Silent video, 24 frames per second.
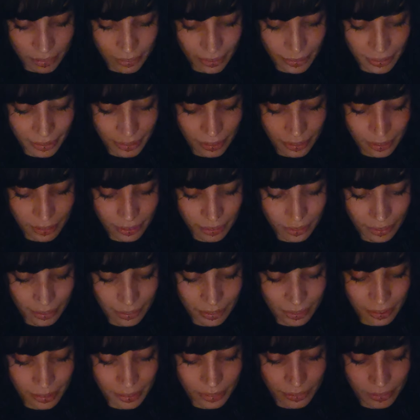Right?
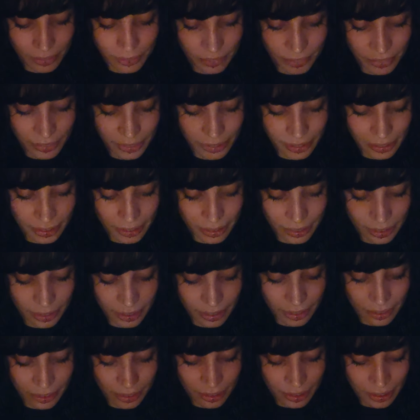That's what it feels
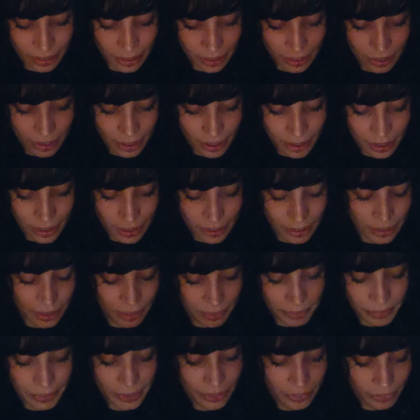like. And
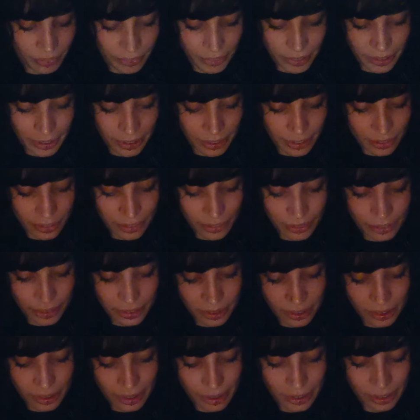somebody over here
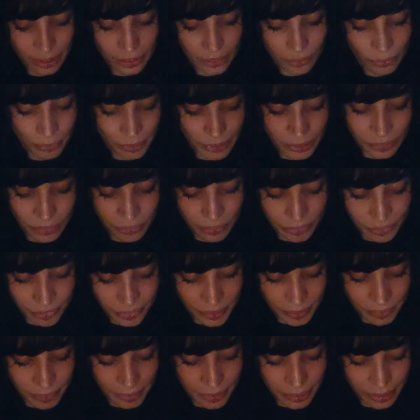is like your wish
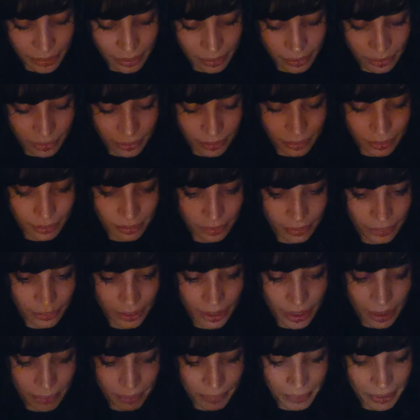fulfillment,
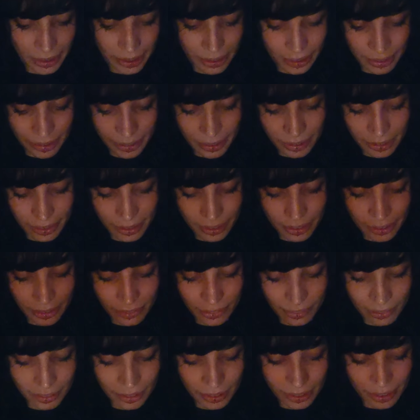your happy ending, and
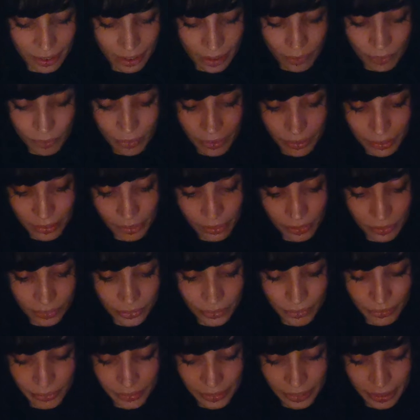you're like, I want to go
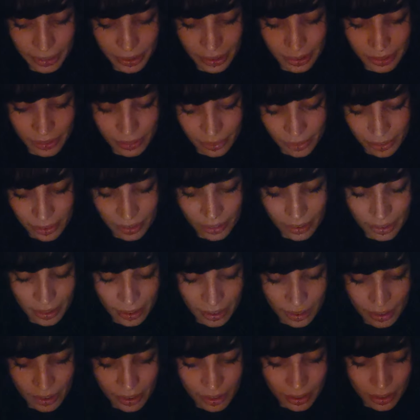towards that,
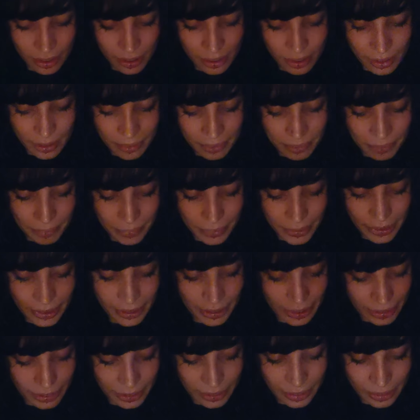but I
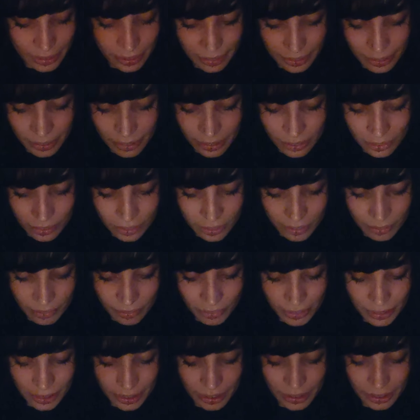need to cut this off.
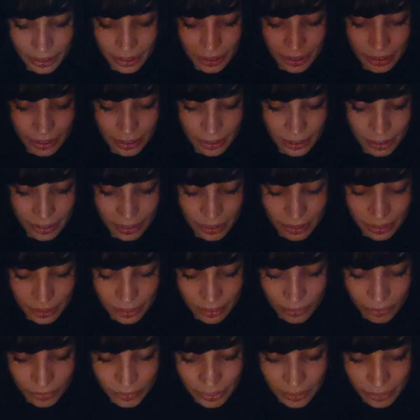I need to end
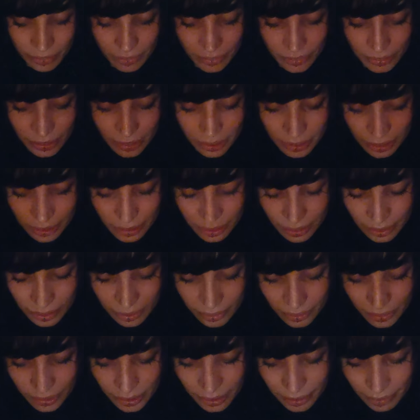this, whatever this
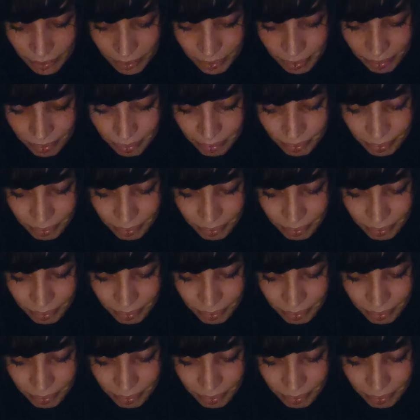is, right?